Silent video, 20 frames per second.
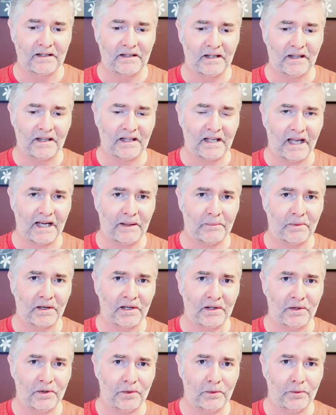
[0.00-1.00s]
killing
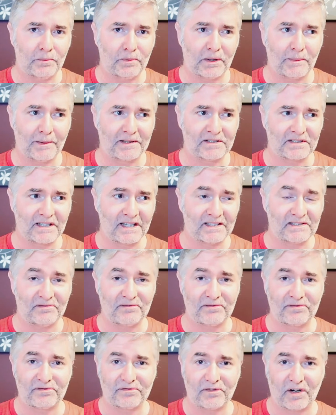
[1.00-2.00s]
anybody who pretty much gets
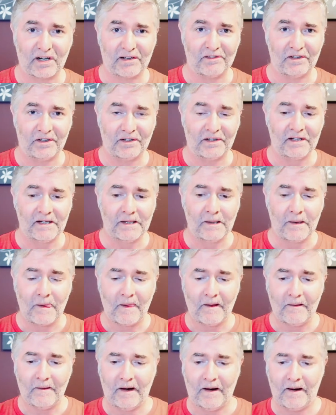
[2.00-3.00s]
in front of it.
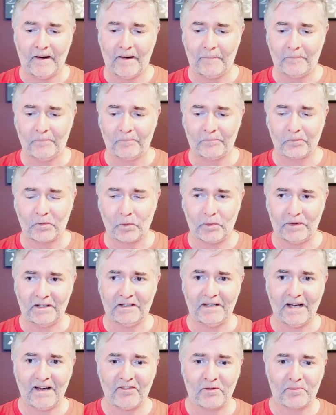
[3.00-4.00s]
Um, we
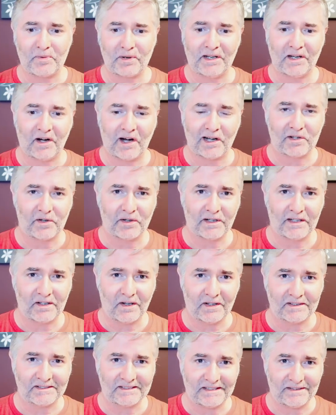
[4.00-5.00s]
did have a pretty iconic
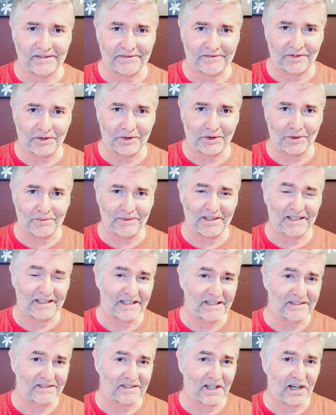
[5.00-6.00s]
Aussie film
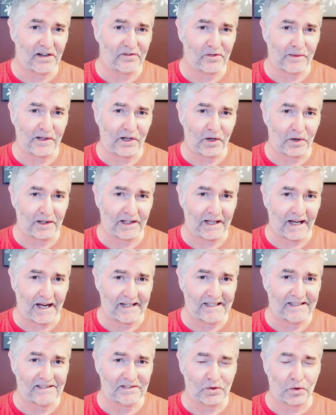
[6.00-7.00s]
years ago from the early
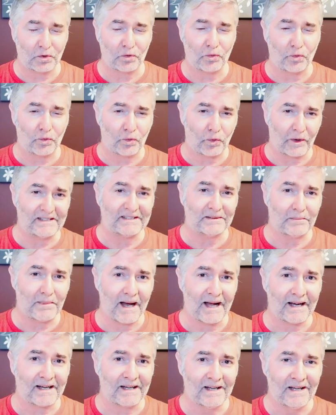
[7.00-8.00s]
80s called
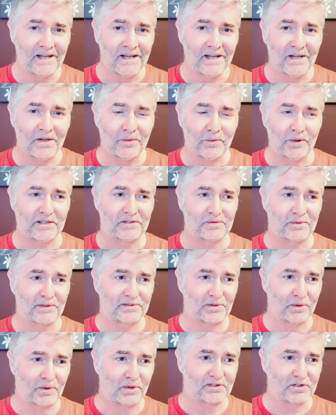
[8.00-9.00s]
Razorback, which
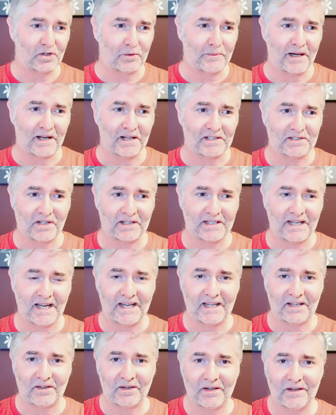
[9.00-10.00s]
was also about a
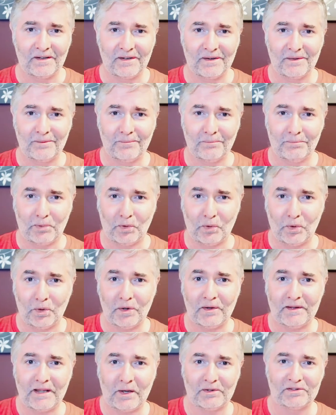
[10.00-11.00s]
gigantic
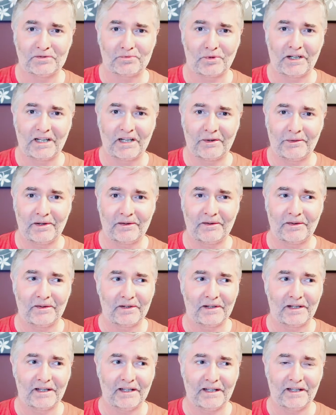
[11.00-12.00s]
boar that was running
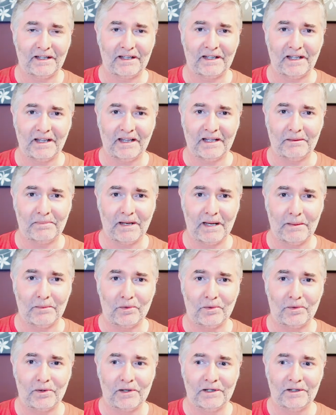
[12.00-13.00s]
around killing
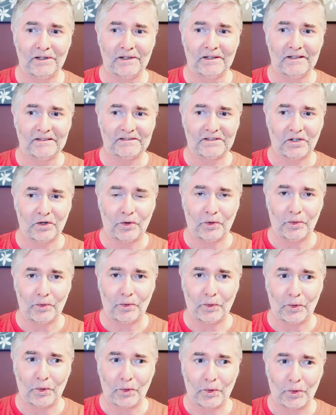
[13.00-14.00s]
people.
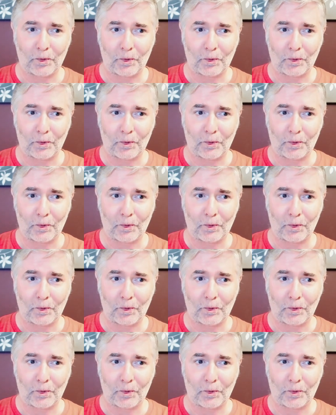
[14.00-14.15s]
So,